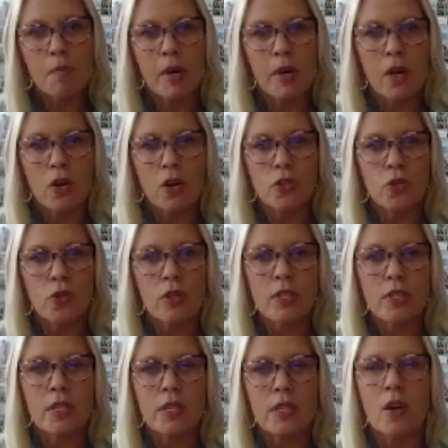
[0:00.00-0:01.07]
But our
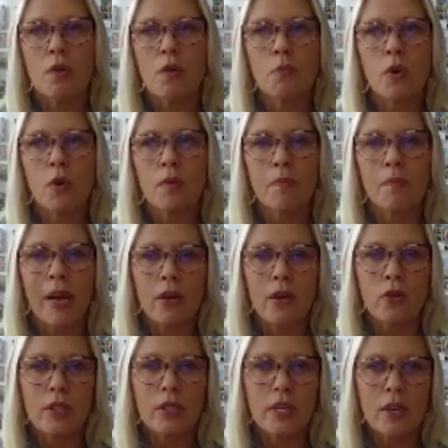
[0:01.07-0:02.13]
students that are more
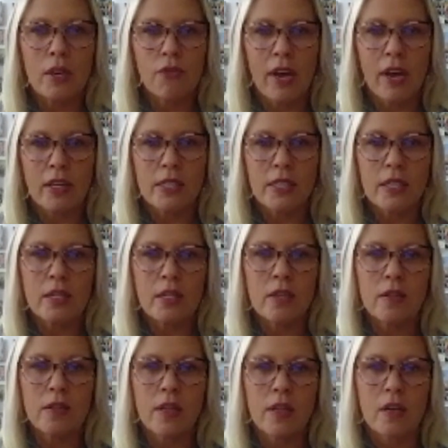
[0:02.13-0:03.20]
mildly affected,
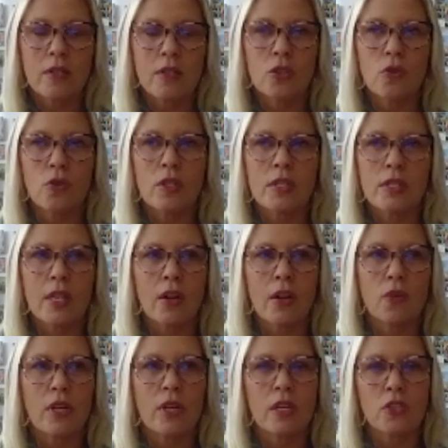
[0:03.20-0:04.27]
the students that
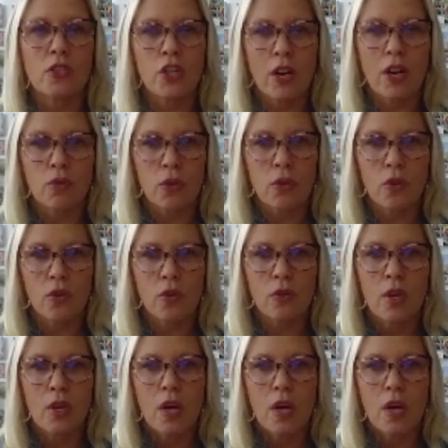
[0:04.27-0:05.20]
are in general